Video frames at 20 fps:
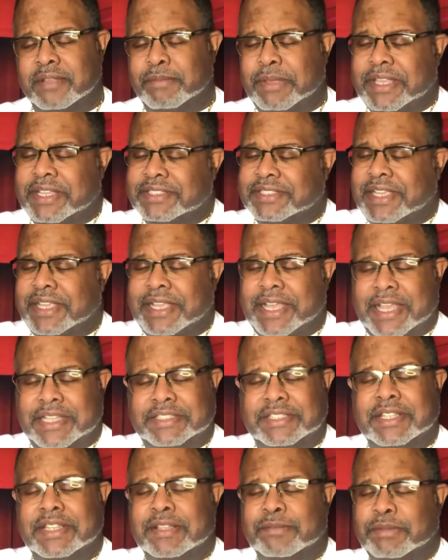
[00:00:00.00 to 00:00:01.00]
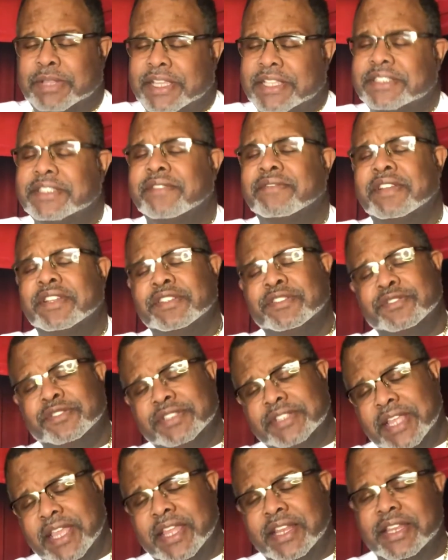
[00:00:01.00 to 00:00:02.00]
because I got to the place of
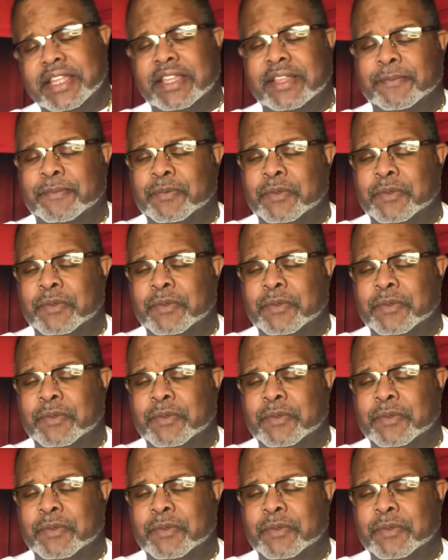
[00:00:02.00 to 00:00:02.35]
understanding